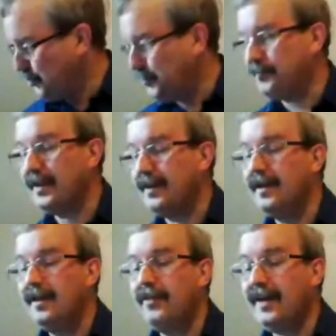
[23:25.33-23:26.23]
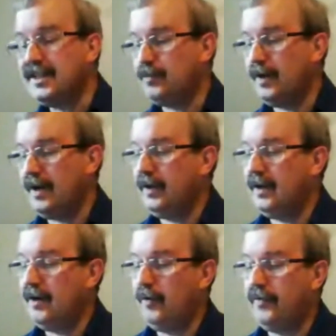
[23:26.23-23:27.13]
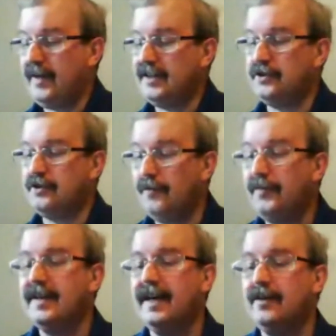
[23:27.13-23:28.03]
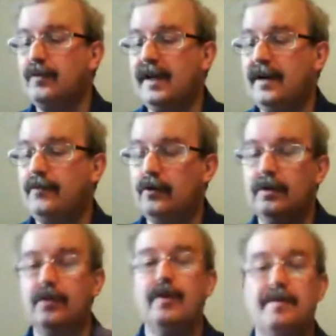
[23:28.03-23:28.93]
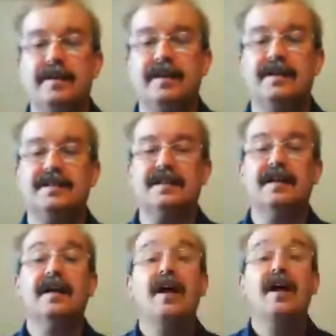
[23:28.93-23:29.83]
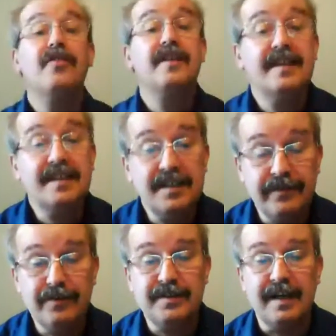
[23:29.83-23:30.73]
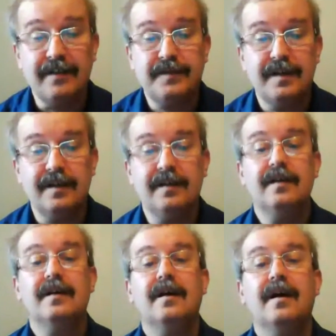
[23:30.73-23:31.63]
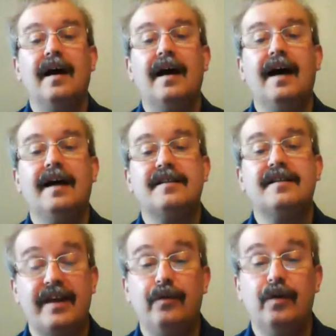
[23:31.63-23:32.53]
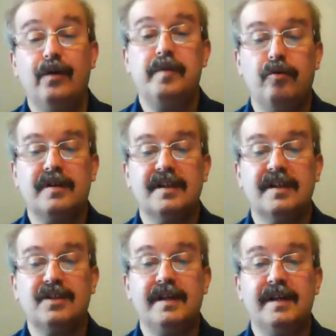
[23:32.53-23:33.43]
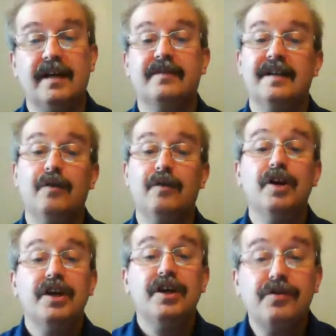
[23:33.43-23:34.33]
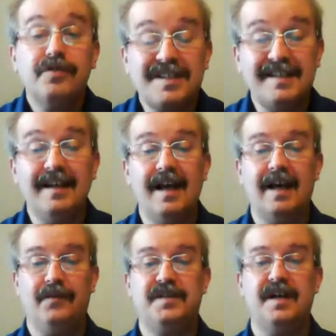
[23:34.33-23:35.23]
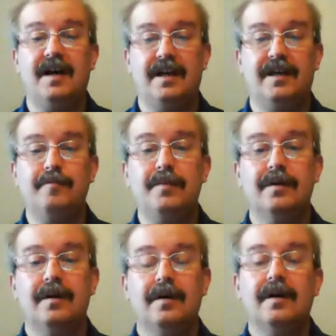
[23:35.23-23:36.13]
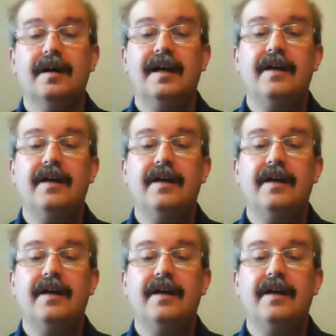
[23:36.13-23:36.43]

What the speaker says: So that's where we are with that. So don't forget, we have all the webinars, the interviews after, and they will be broadcast the week after. Now, you still have time.